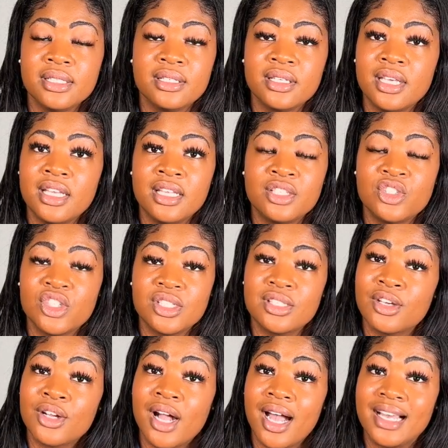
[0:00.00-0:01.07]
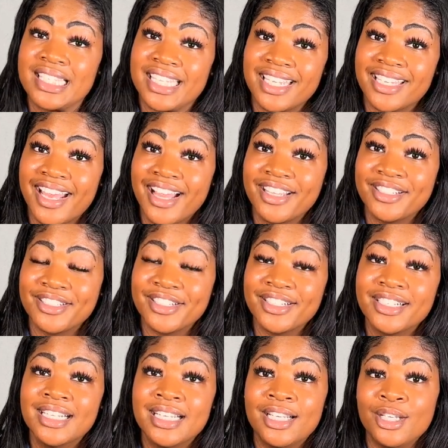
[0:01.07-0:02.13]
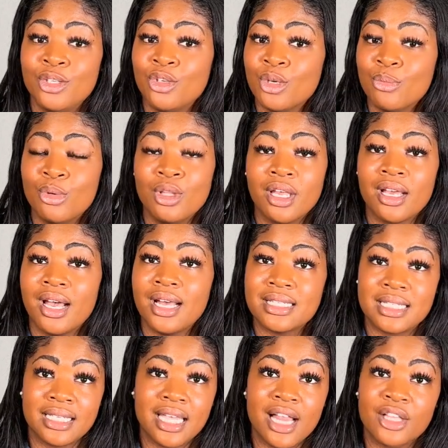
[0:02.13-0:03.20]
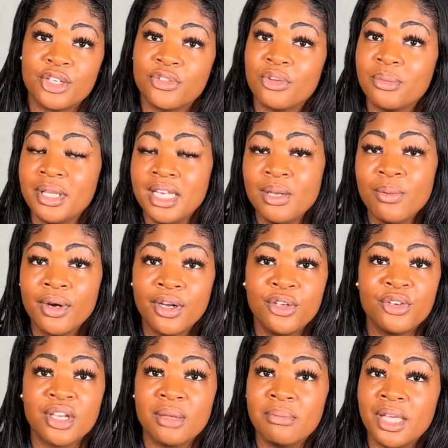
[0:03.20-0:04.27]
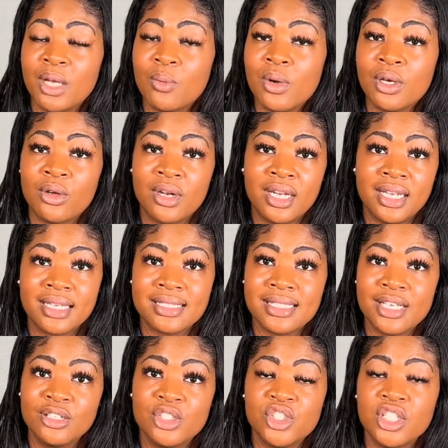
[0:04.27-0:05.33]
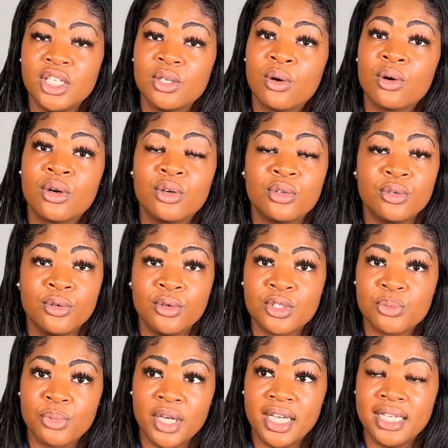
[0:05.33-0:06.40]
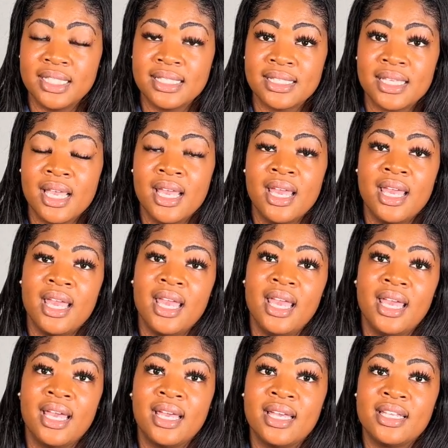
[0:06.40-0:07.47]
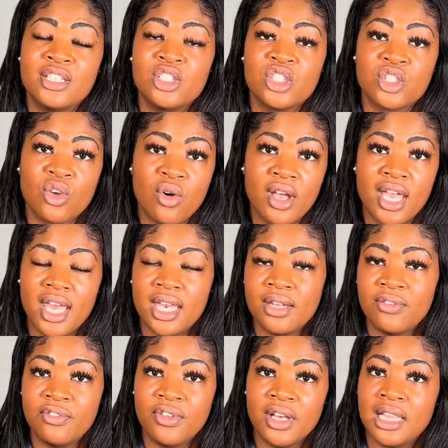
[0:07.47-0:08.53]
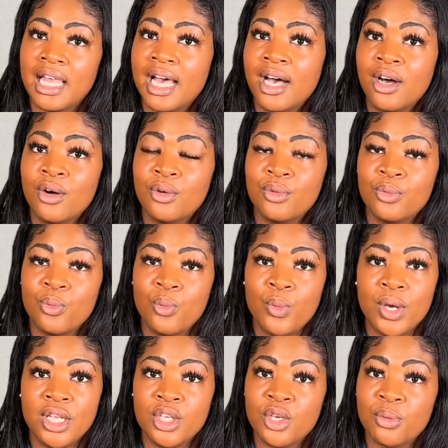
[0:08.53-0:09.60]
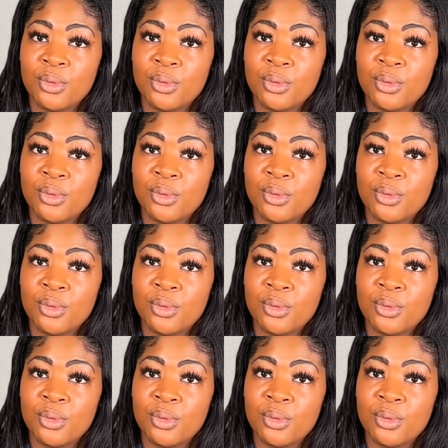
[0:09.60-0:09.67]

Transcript: is just a content calendar. You can pull a content calendar from anywhere. You can make one on an Excel sheet or on Google Spreads, and just go ahead and fill out when you're